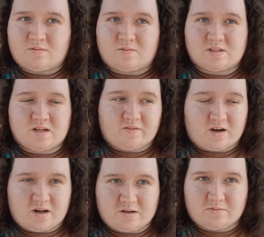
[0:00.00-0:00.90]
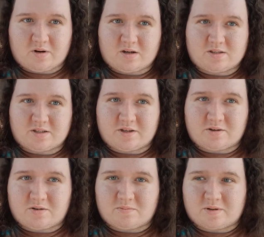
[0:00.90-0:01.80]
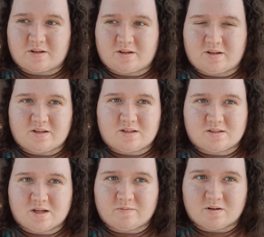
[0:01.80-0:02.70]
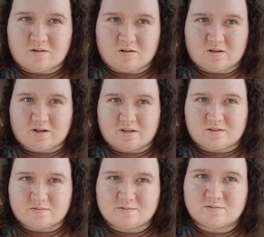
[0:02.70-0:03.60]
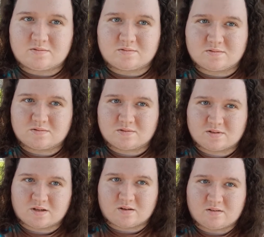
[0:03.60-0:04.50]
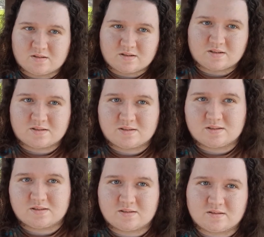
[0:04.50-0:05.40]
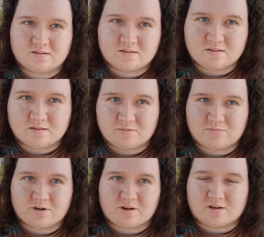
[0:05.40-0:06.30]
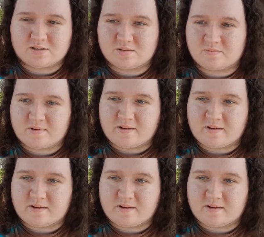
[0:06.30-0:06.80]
We still have a lot of work to do, but it's coming along good. So, it's pretty awesome.